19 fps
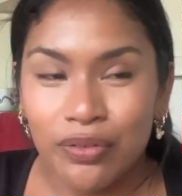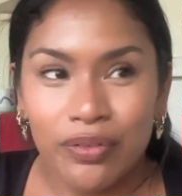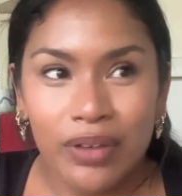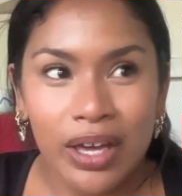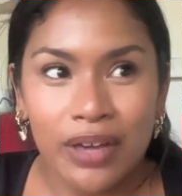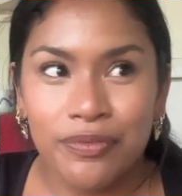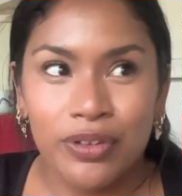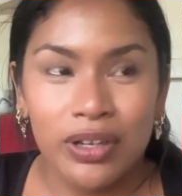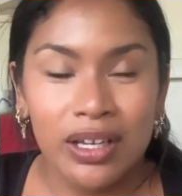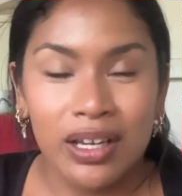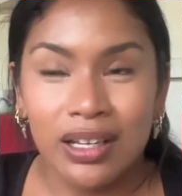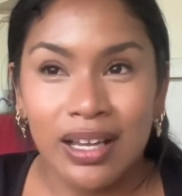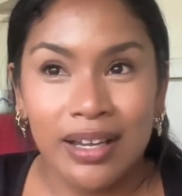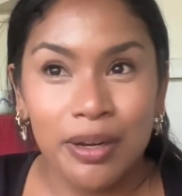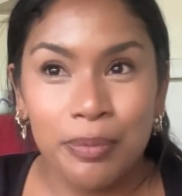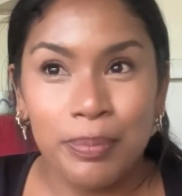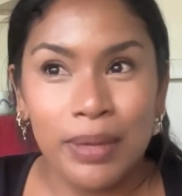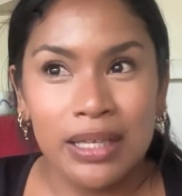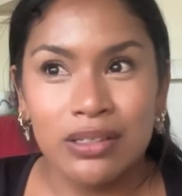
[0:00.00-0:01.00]
I feel like a lot
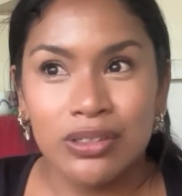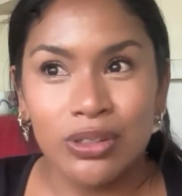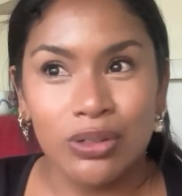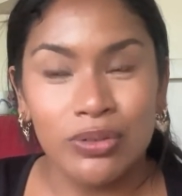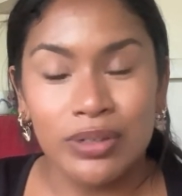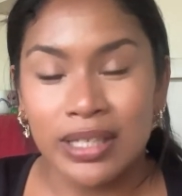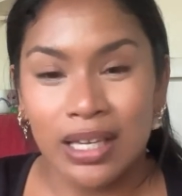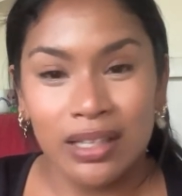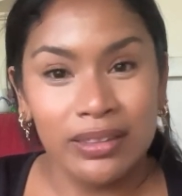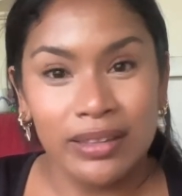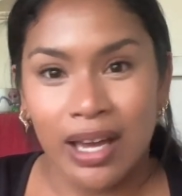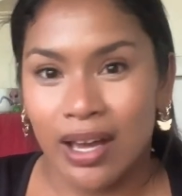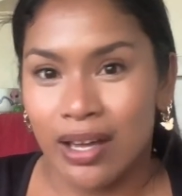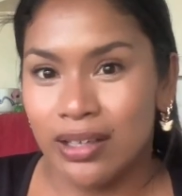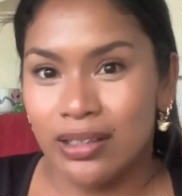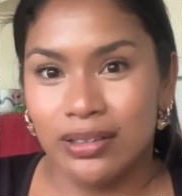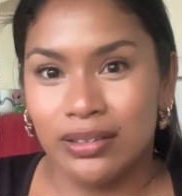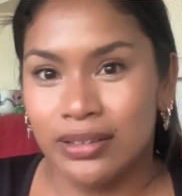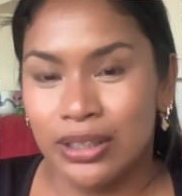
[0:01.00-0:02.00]
of men don't get that.
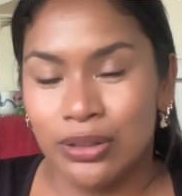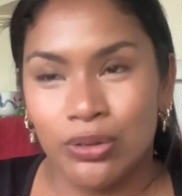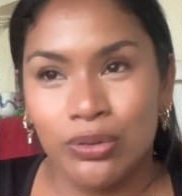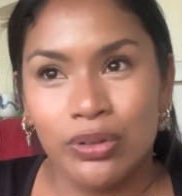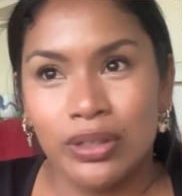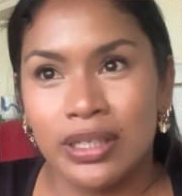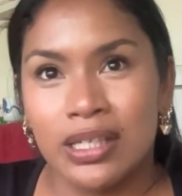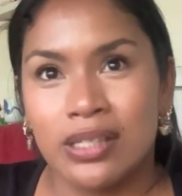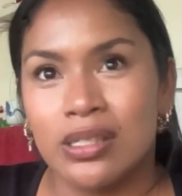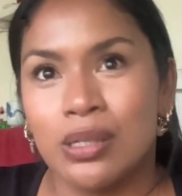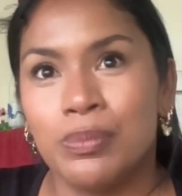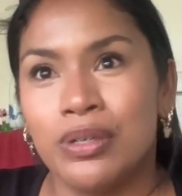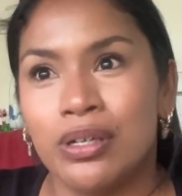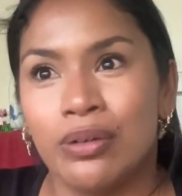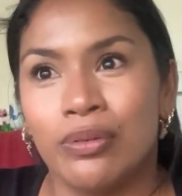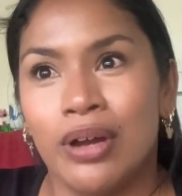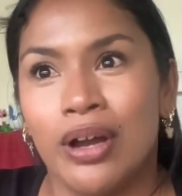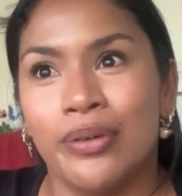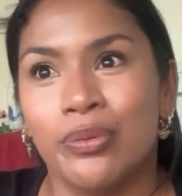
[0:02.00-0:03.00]
They don't get to be
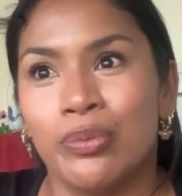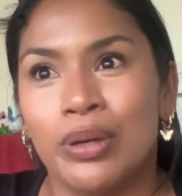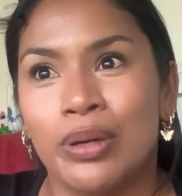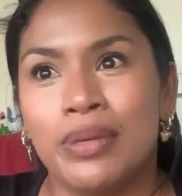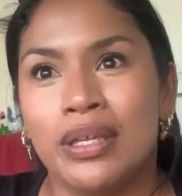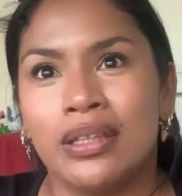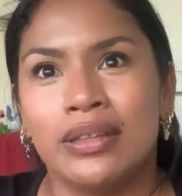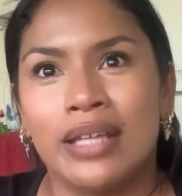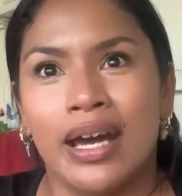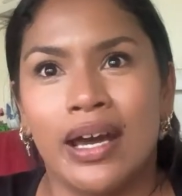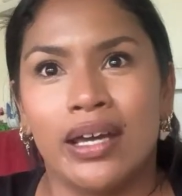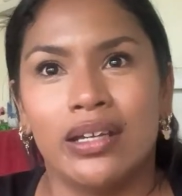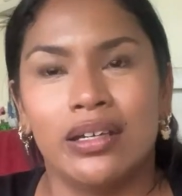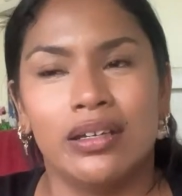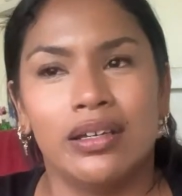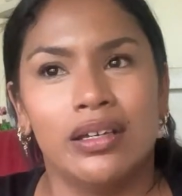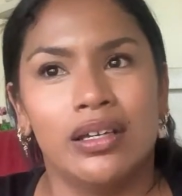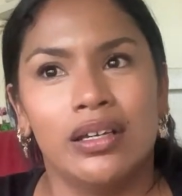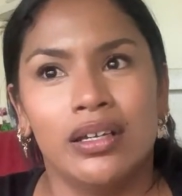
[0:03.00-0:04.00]
around women that
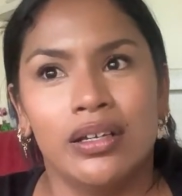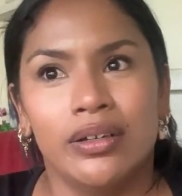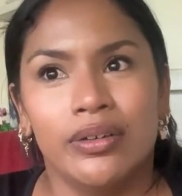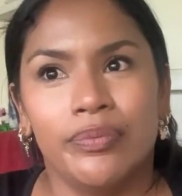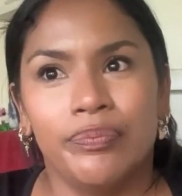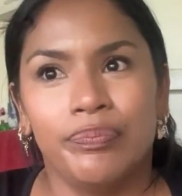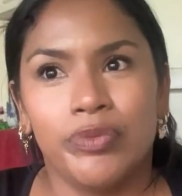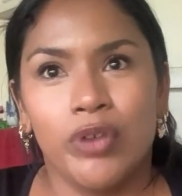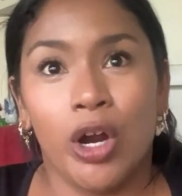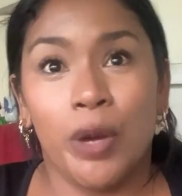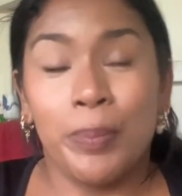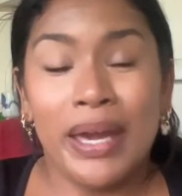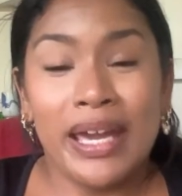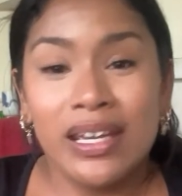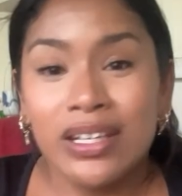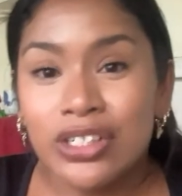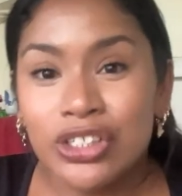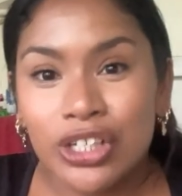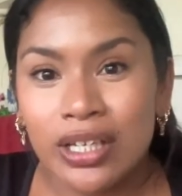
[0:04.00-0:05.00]
are
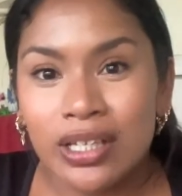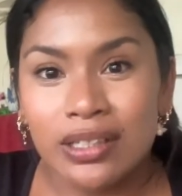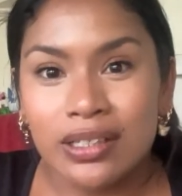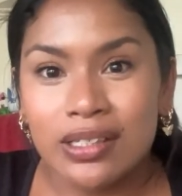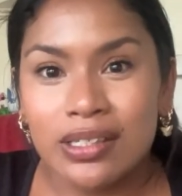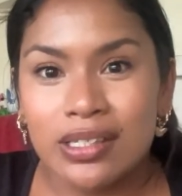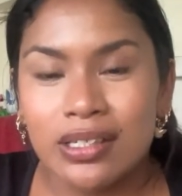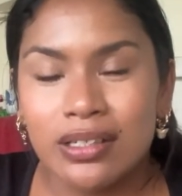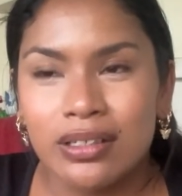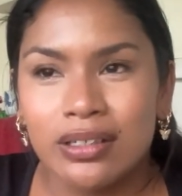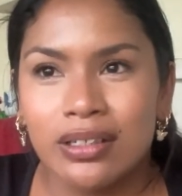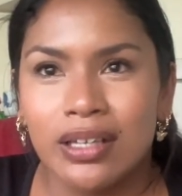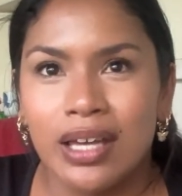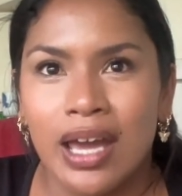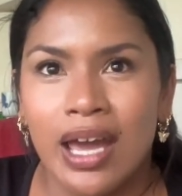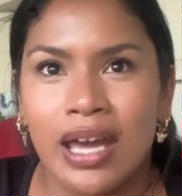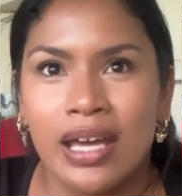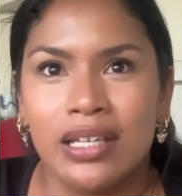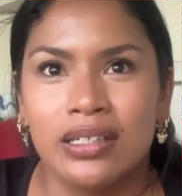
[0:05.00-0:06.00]
patient
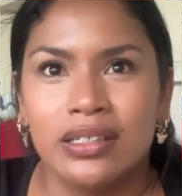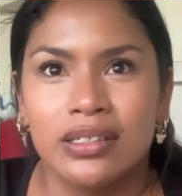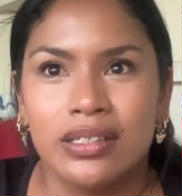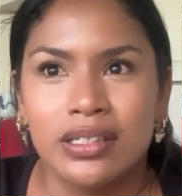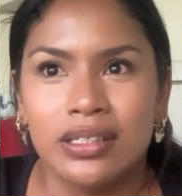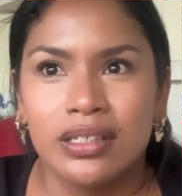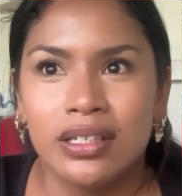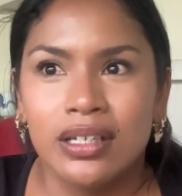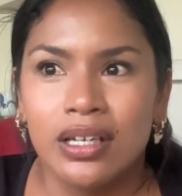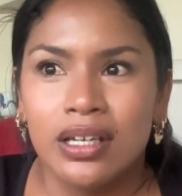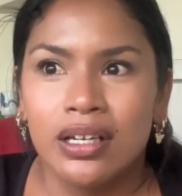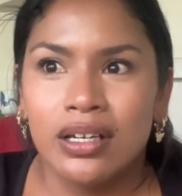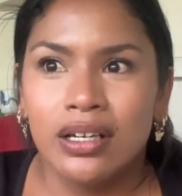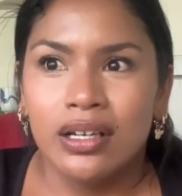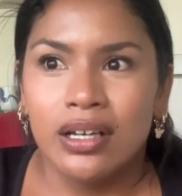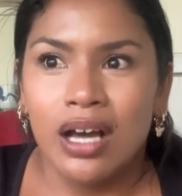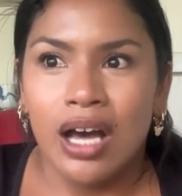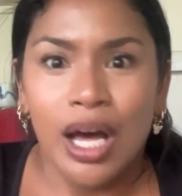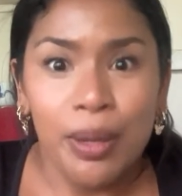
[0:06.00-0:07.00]
and
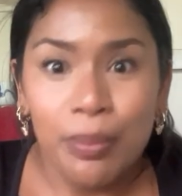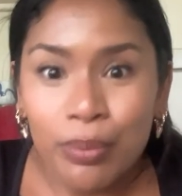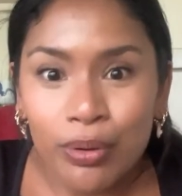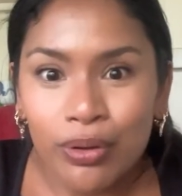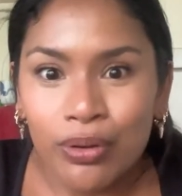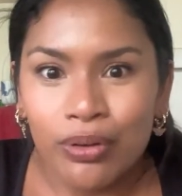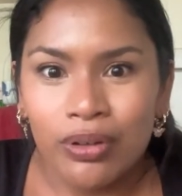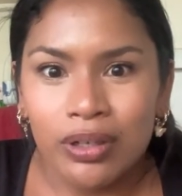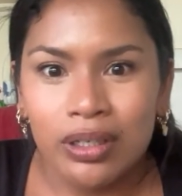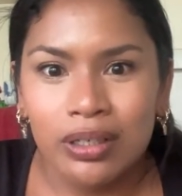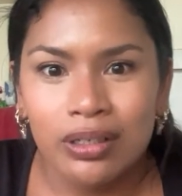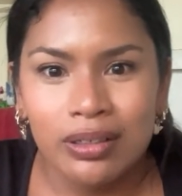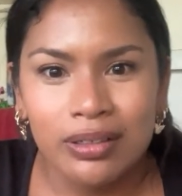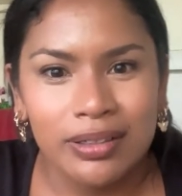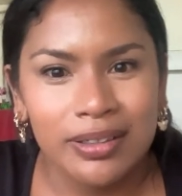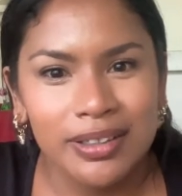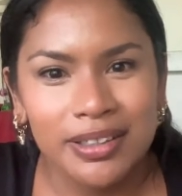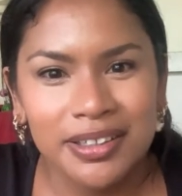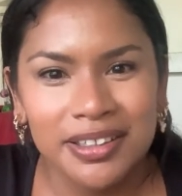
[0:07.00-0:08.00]
humble. Like,
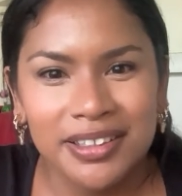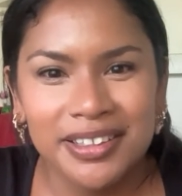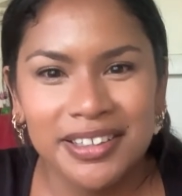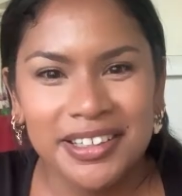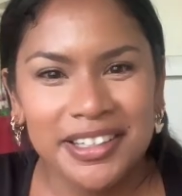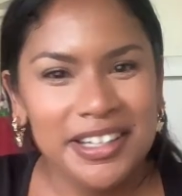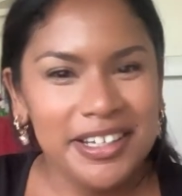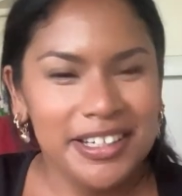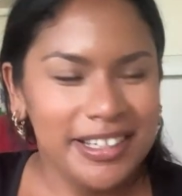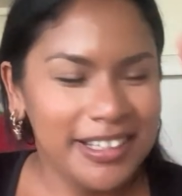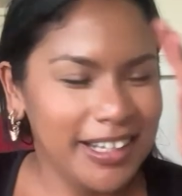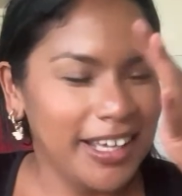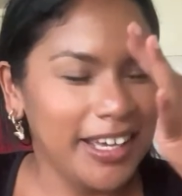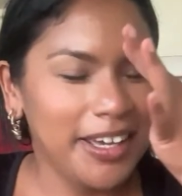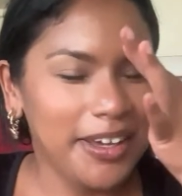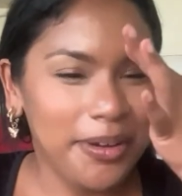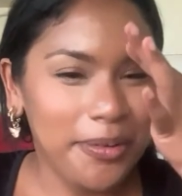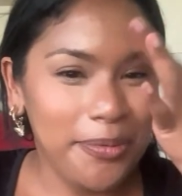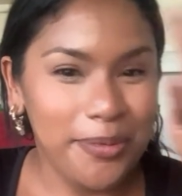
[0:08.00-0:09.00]

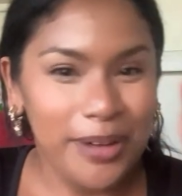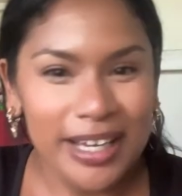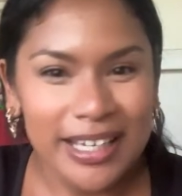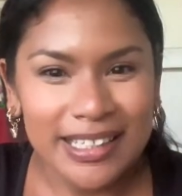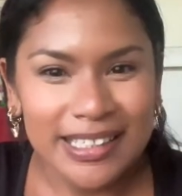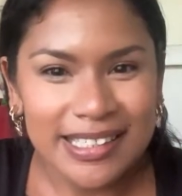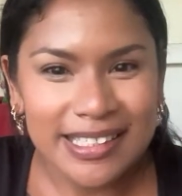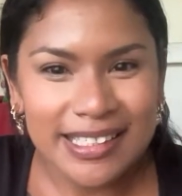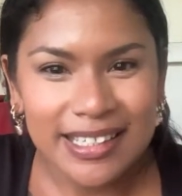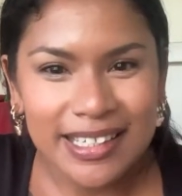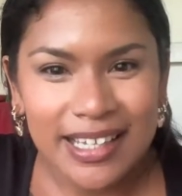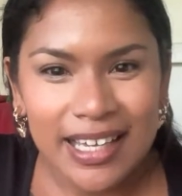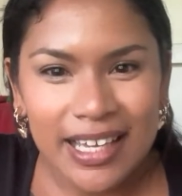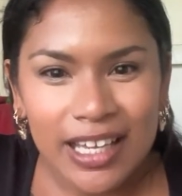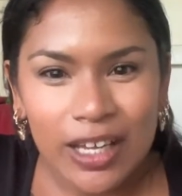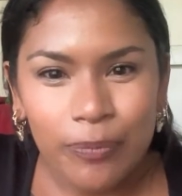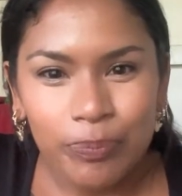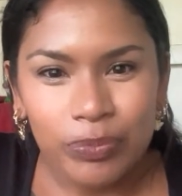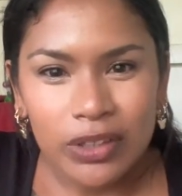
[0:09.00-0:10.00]
what?
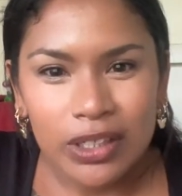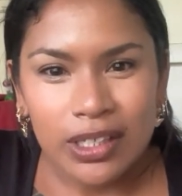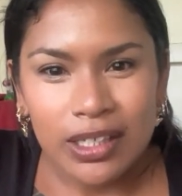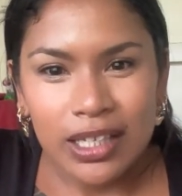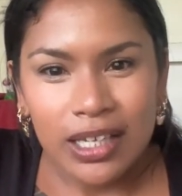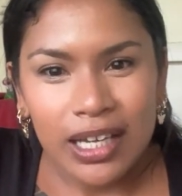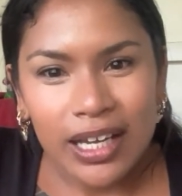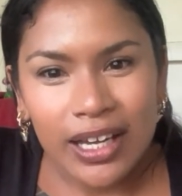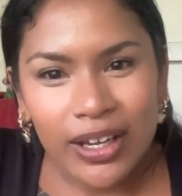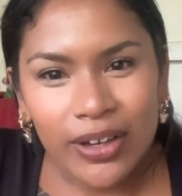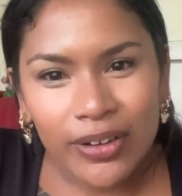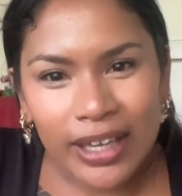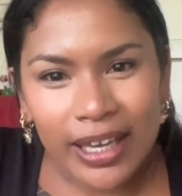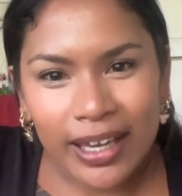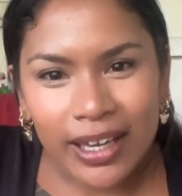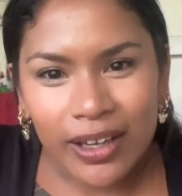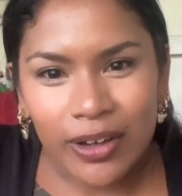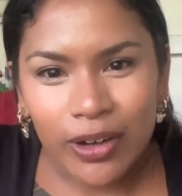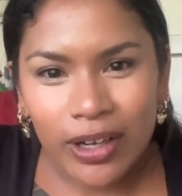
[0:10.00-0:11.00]

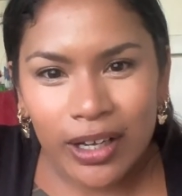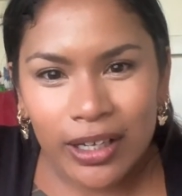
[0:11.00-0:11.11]
Okay,